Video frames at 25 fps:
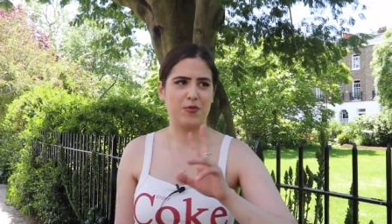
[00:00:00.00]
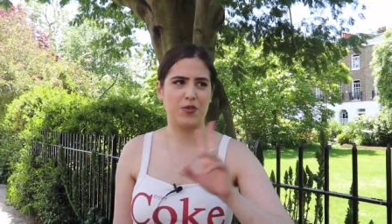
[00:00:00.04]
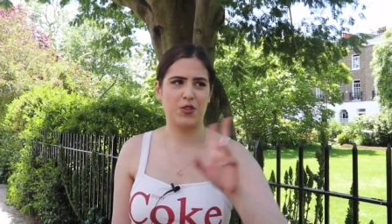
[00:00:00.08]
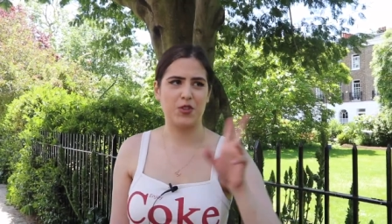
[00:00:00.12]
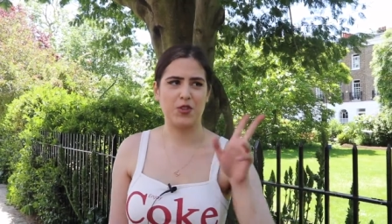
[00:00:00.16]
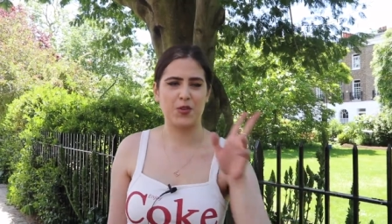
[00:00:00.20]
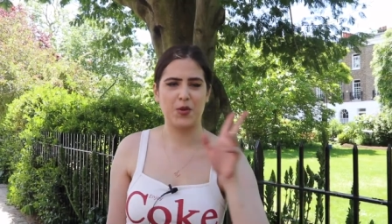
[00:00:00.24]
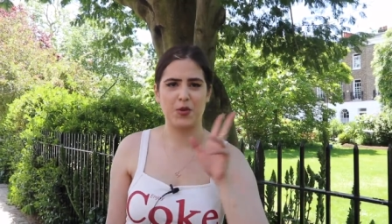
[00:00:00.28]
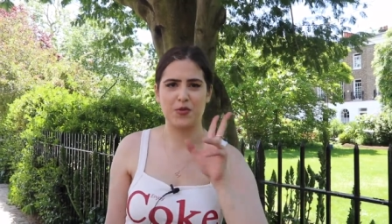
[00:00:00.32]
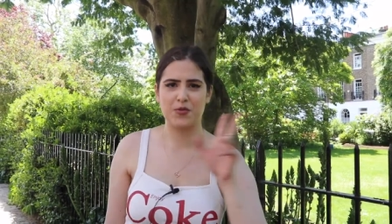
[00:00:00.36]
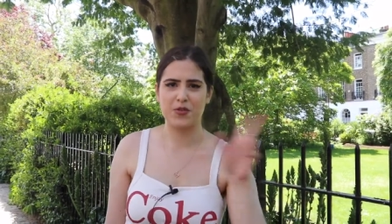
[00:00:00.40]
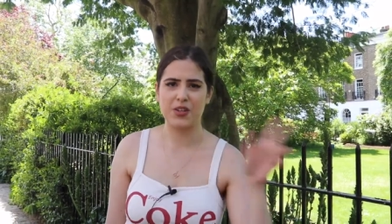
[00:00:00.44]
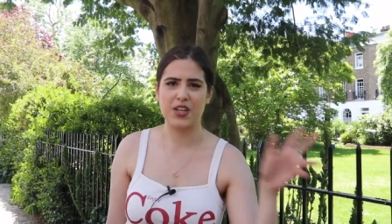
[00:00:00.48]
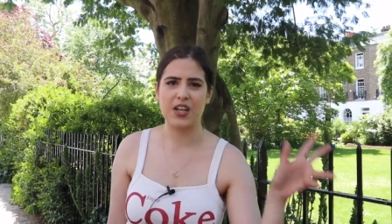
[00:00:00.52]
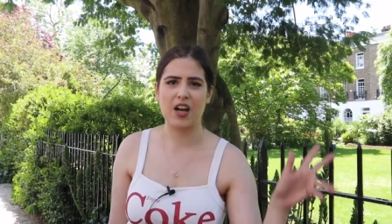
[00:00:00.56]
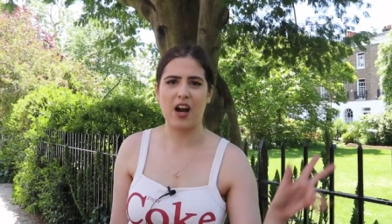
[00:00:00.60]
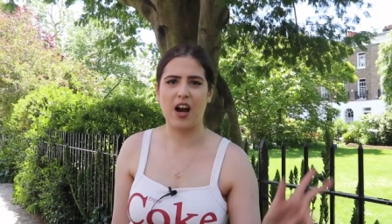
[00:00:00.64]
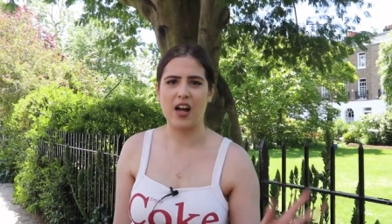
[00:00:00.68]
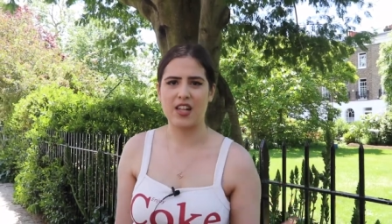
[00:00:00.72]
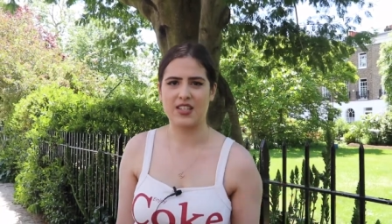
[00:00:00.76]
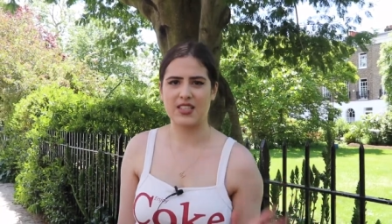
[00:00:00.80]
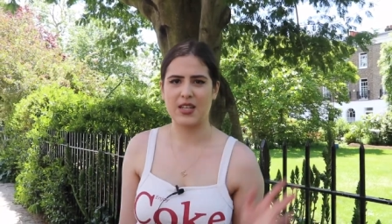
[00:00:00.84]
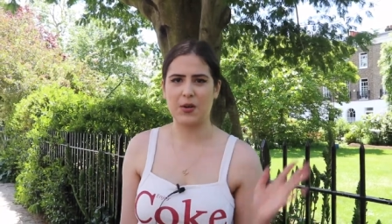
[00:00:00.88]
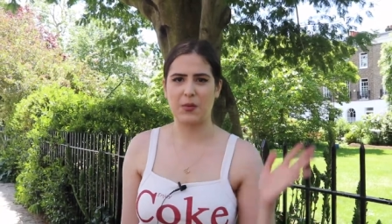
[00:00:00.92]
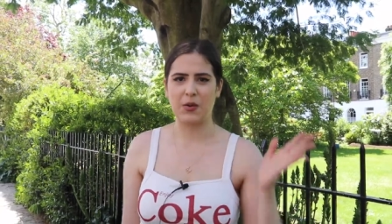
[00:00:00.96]
2 or 3
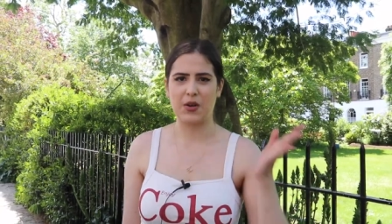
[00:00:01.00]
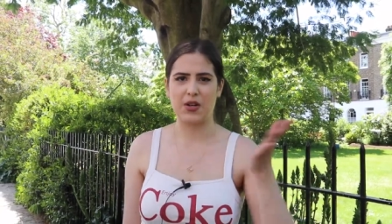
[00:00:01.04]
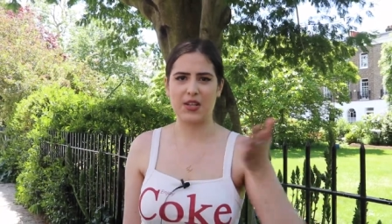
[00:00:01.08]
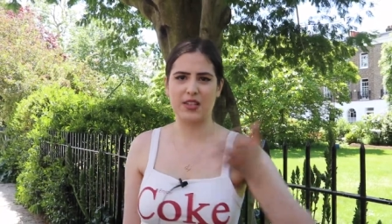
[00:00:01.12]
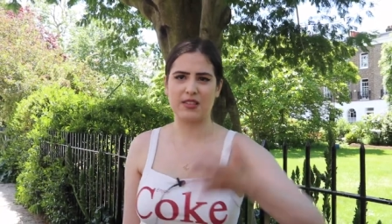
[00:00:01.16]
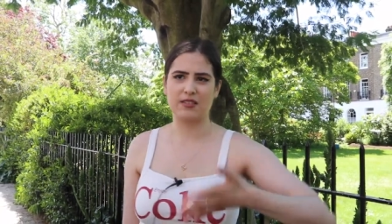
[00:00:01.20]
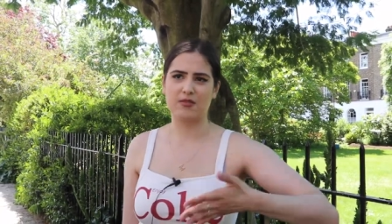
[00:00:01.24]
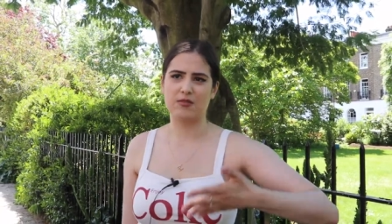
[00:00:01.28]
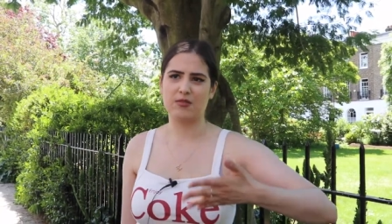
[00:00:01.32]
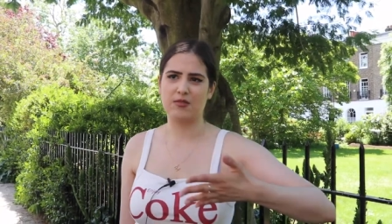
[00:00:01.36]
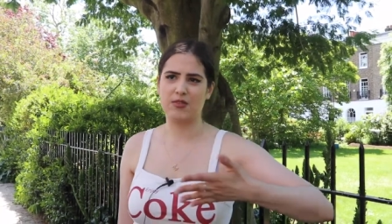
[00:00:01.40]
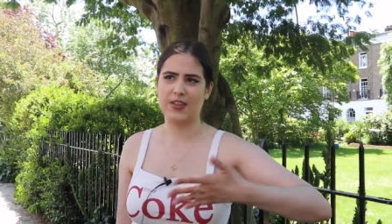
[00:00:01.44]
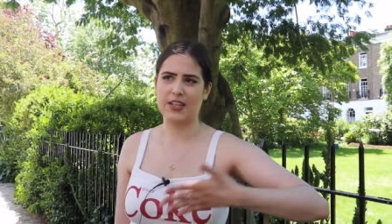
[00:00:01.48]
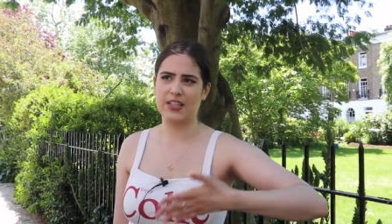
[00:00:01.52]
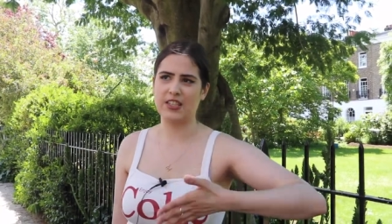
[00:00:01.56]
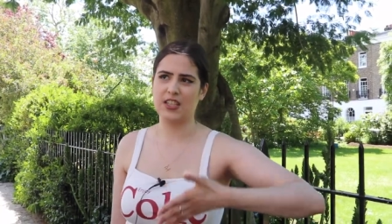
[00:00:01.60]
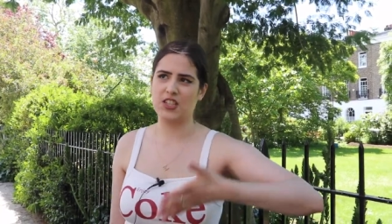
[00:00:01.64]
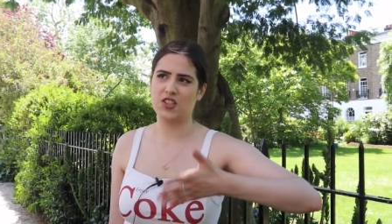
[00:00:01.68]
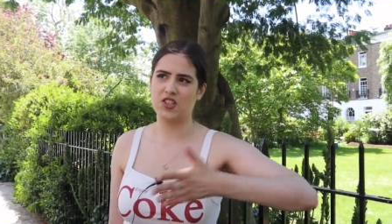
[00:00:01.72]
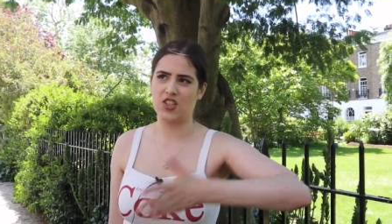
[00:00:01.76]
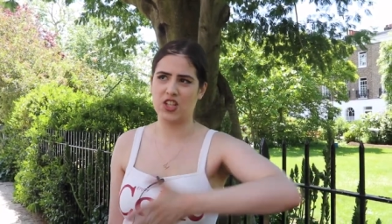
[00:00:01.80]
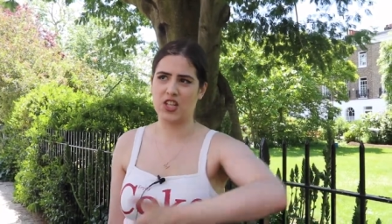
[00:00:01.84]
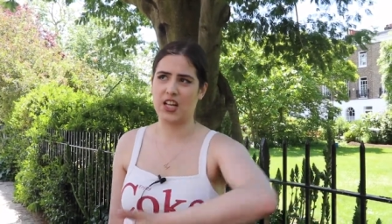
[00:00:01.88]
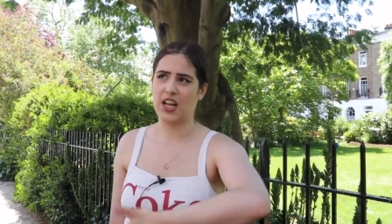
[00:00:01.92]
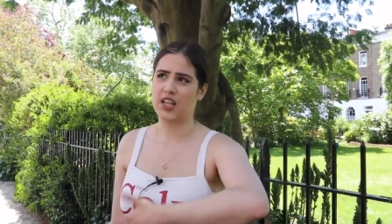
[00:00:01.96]
cars that were
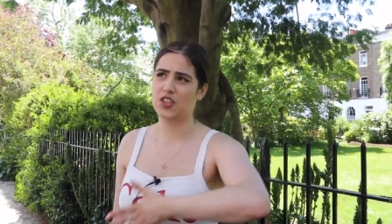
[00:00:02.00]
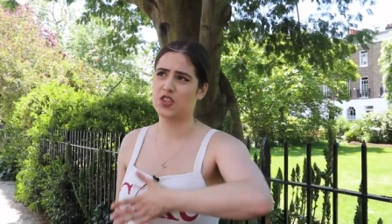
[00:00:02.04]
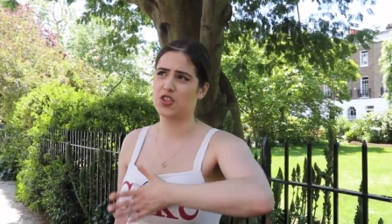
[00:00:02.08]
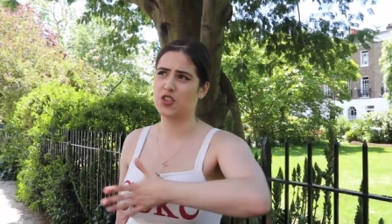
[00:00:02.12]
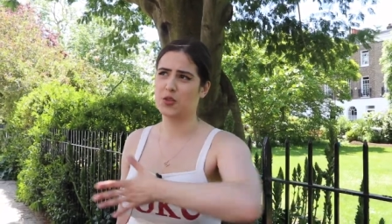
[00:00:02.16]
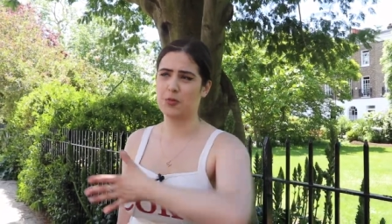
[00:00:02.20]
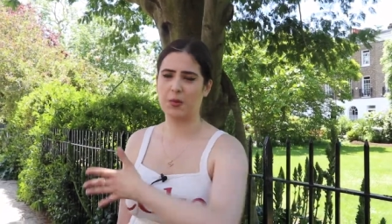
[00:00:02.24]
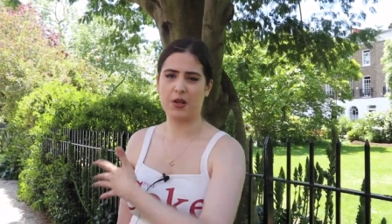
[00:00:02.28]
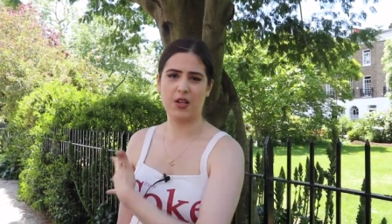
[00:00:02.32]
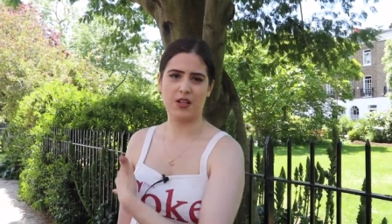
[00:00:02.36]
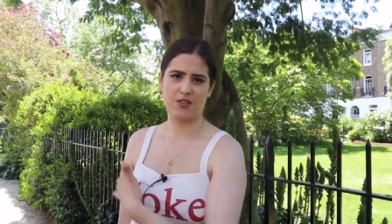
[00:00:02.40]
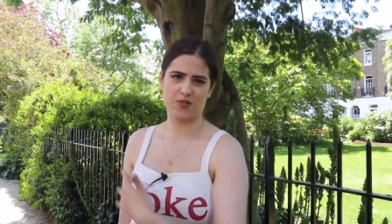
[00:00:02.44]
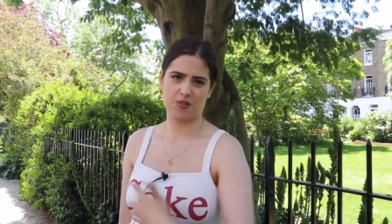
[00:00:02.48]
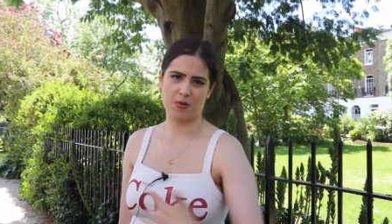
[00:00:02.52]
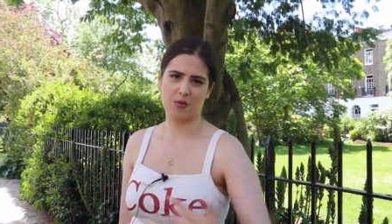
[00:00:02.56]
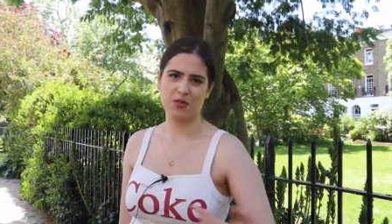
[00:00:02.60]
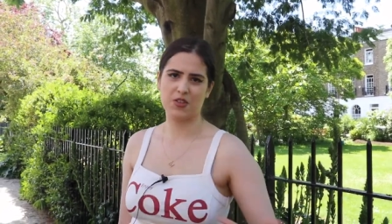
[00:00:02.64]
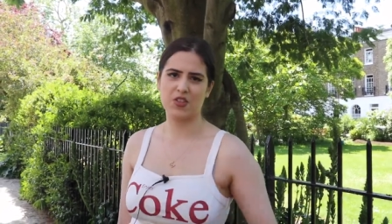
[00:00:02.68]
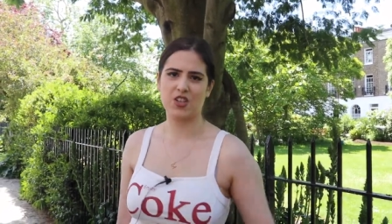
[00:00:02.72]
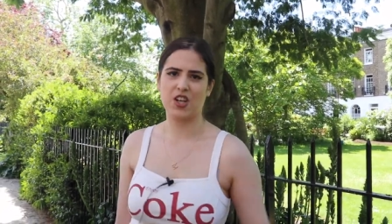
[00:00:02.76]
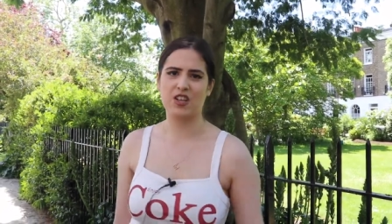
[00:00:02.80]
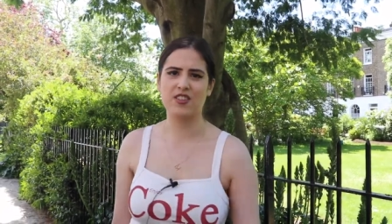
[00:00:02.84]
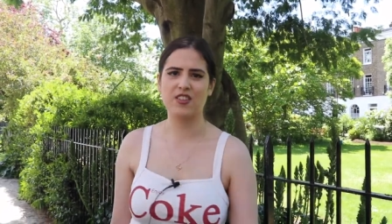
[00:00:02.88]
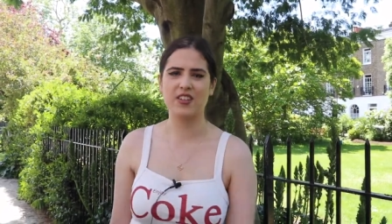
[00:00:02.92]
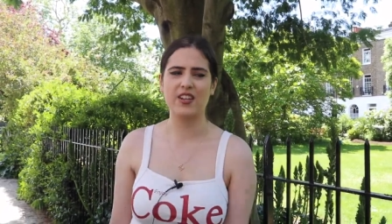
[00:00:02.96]
literally like 2 minutes from
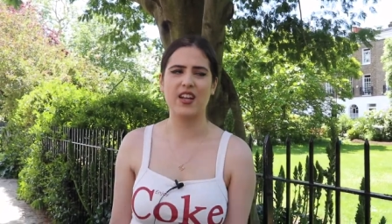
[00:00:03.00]
each other,